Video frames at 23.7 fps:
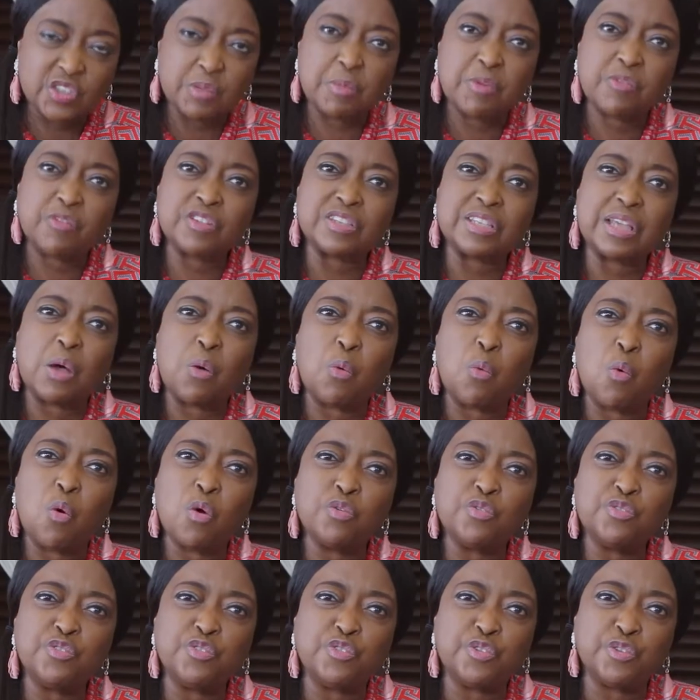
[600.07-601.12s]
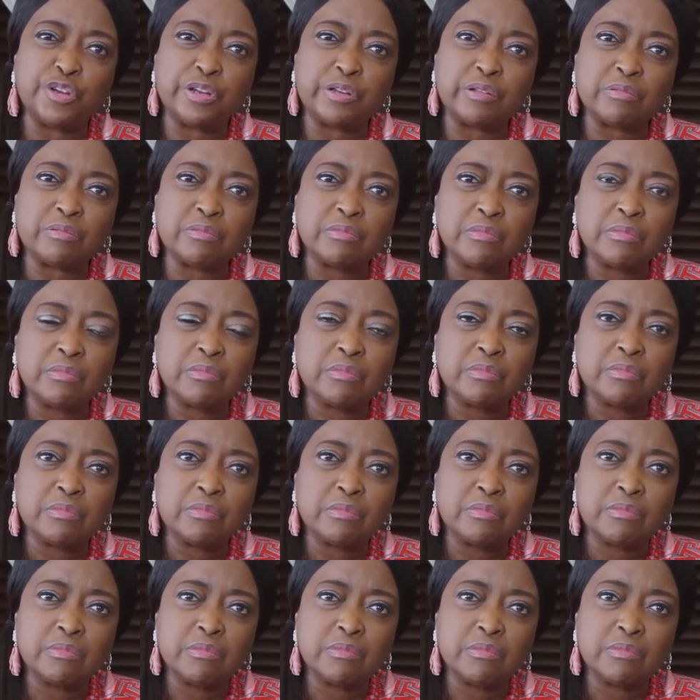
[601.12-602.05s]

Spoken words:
Some of us are wandering.